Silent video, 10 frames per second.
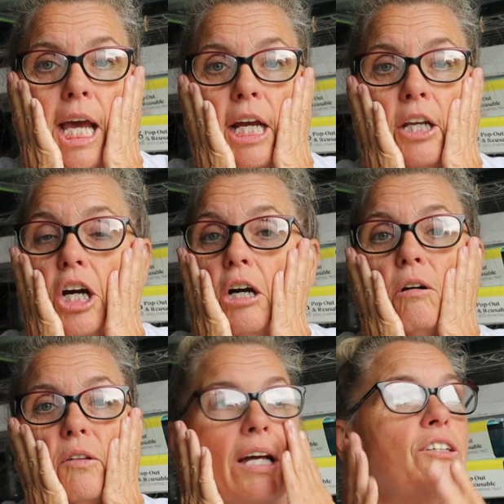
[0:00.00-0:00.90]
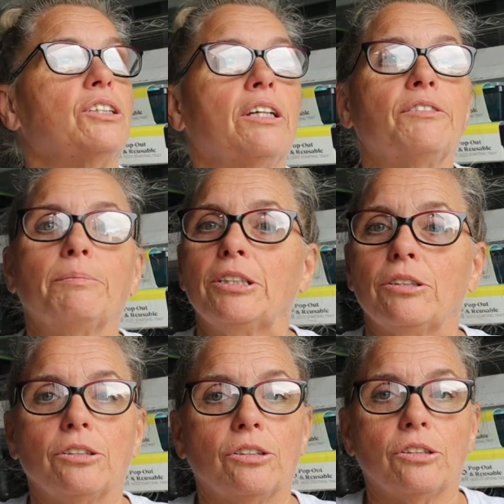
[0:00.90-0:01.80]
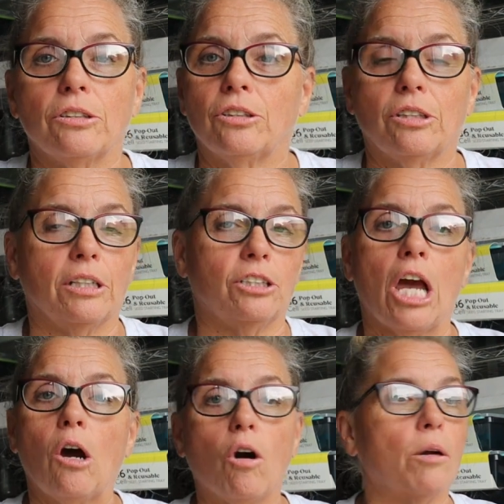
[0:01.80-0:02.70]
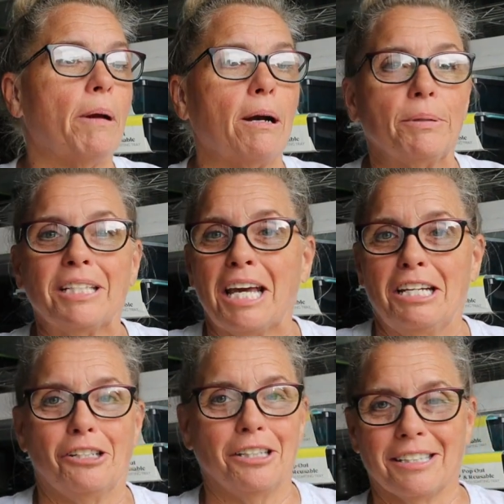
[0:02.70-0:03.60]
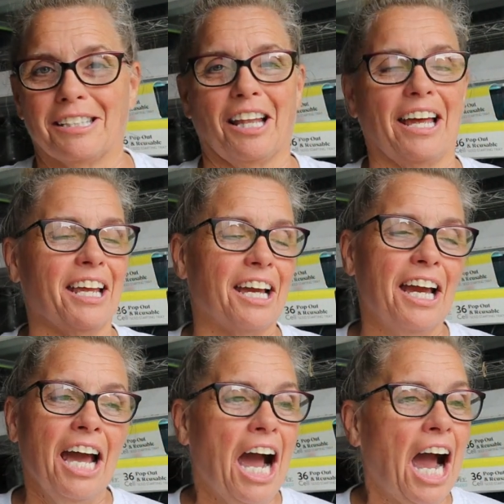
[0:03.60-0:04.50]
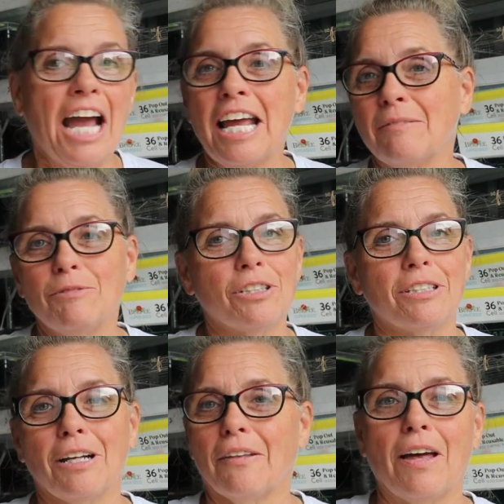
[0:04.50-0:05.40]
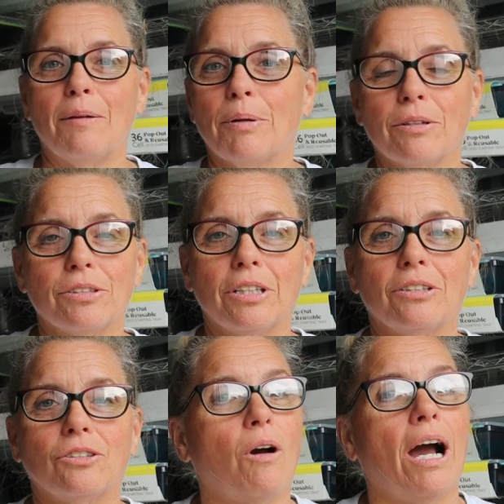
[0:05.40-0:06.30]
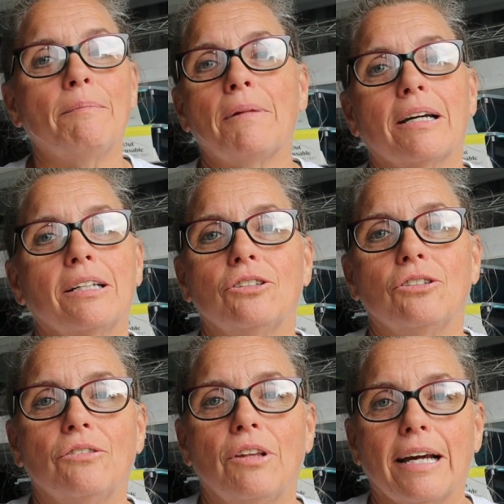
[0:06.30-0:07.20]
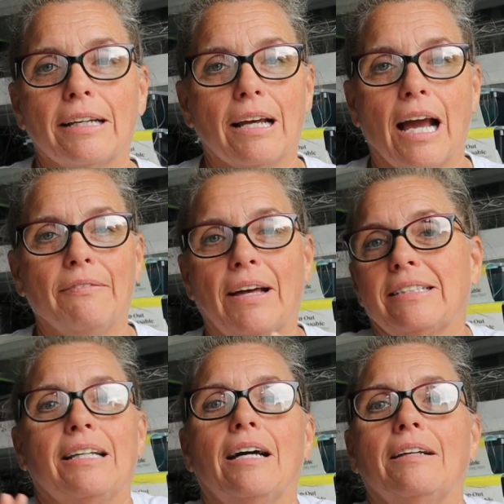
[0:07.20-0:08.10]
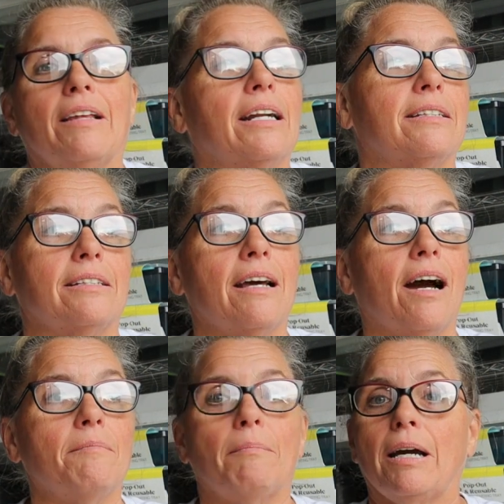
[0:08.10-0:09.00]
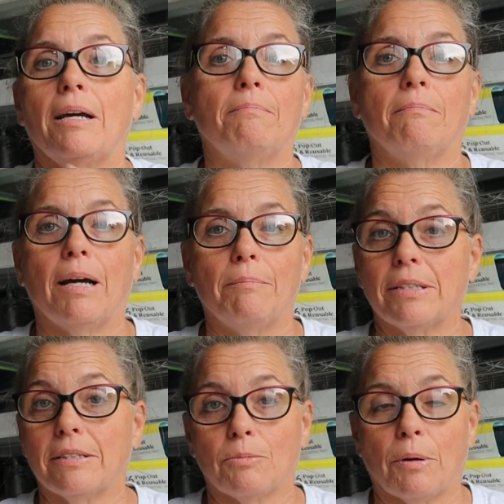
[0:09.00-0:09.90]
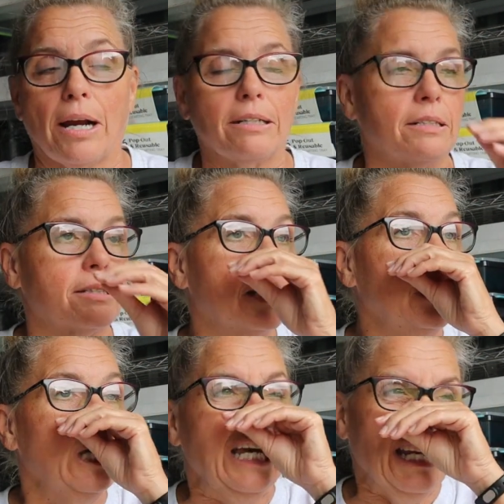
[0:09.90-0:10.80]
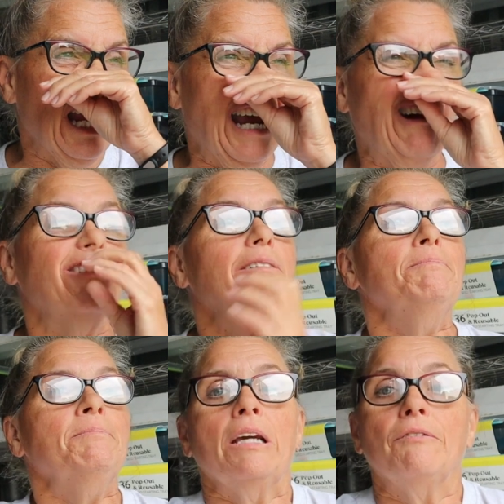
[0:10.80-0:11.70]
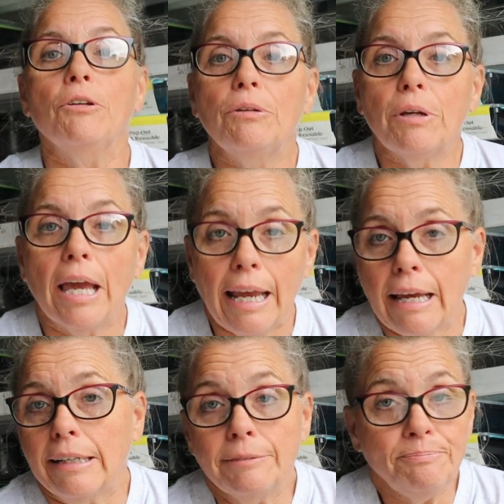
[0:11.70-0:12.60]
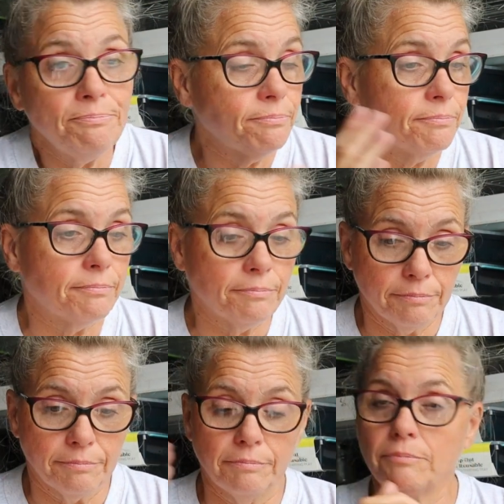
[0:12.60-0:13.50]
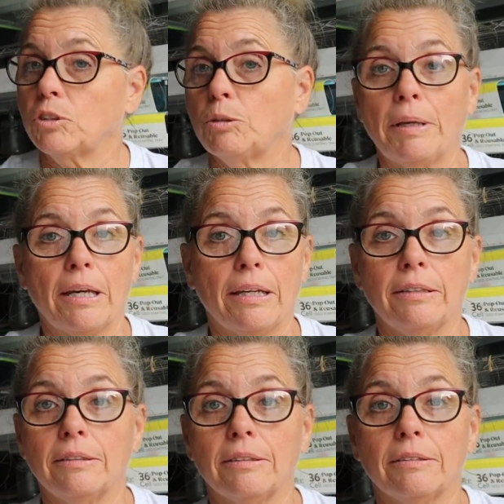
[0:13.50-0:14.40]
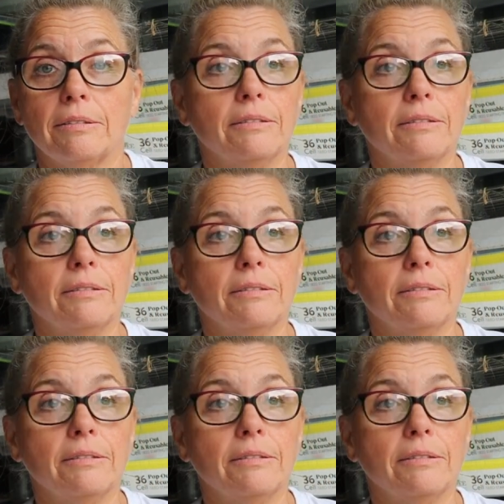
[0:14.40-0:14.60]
and y'all, that just gives me such heart palpitations. Like, I am just not that person, so I'm not going to do that. That is not my business practice. Now, if you can spend